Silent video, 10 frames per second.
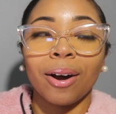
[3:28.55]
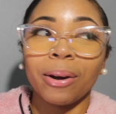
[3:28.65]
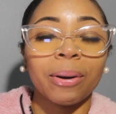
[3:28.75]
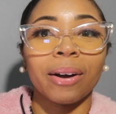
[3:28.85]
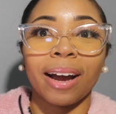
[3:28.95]

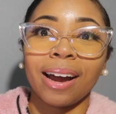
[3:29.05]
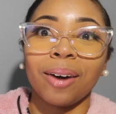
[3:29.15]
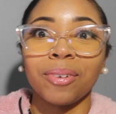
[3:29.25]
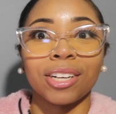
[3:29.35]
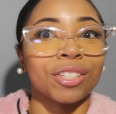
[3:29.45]
oh, okay, I
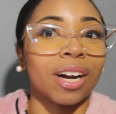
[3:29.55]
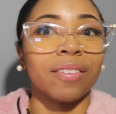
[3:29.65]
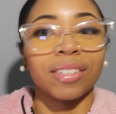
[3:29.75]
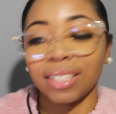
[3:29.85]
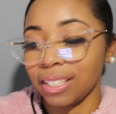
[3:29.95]
want to
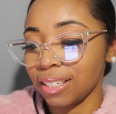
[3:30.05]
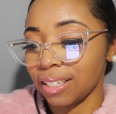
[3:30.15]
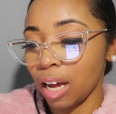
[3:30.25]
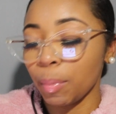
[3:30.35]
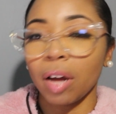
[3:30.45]
travel
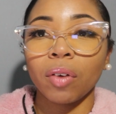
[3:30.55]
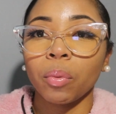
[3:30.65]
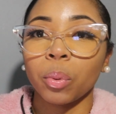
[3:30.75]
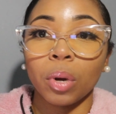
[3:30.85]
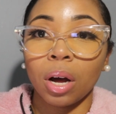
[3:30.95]
to, I mean,
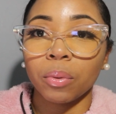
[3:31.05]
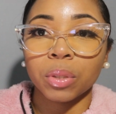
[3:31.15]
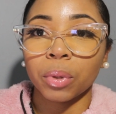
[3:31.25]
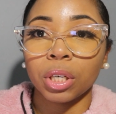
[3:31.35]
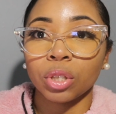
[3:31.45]
I've always
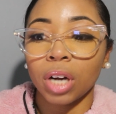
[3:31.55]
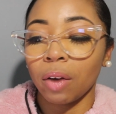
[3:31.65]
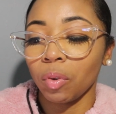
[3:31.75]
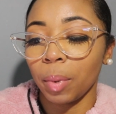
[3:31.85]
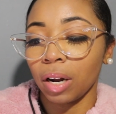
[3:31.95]
wanted to
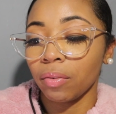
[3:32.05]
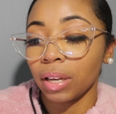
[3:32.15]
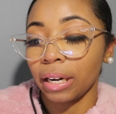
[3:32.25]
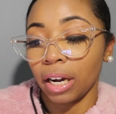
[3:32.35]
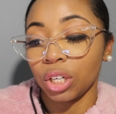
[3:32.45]
travel, but I feel
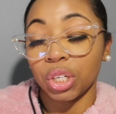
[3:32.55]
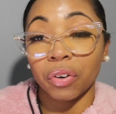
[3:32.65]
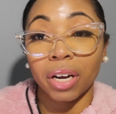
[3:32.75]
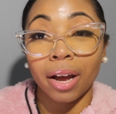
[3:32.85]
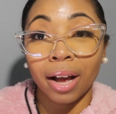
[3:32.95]
like
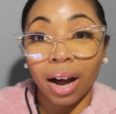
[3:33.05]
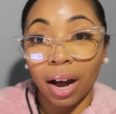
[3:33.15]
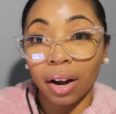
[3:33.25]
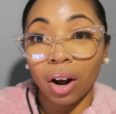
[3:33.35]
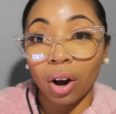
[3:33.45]
Nigeria and
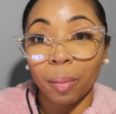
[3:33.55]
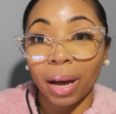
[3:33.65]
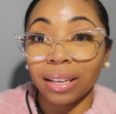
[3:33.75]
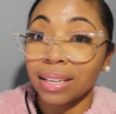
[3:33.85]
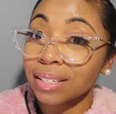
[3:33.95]
Ghana are on
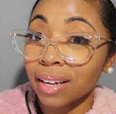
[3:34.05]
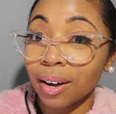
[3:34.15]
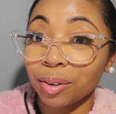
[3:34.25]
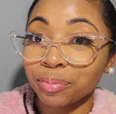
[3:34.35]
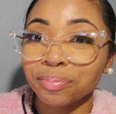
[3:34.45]
my list now.